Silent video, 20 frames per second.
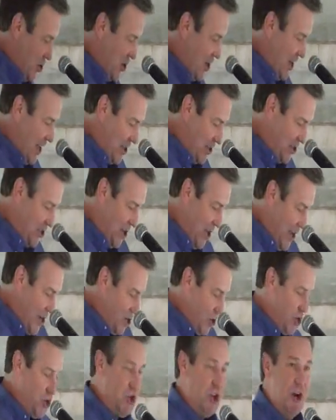she is
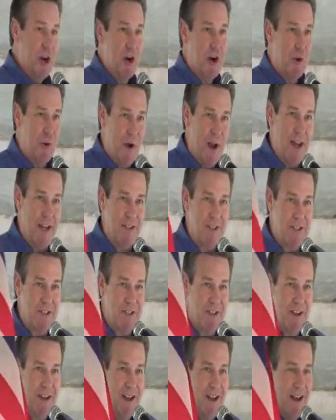sheer
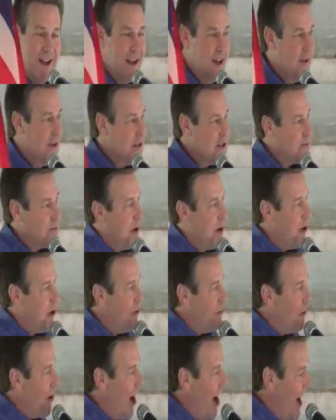grace. Speaker
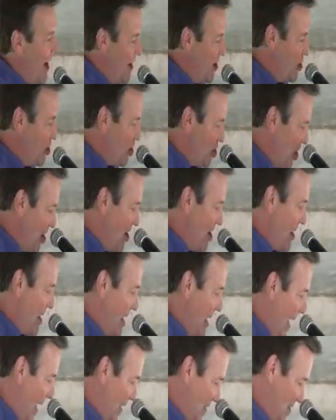O'Brien, sheer
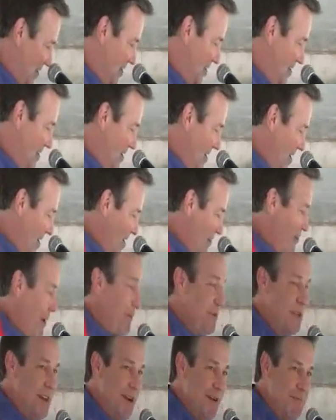guts.
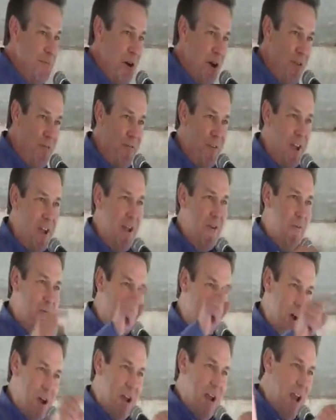Representative Murphy,
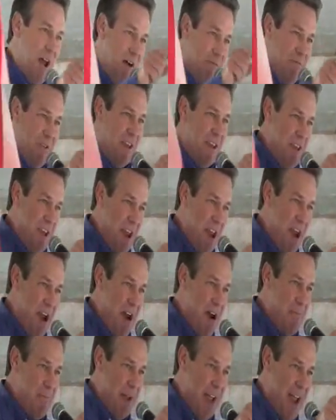Rookie of the
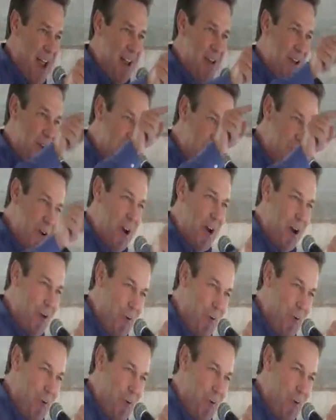Year, man. You're doing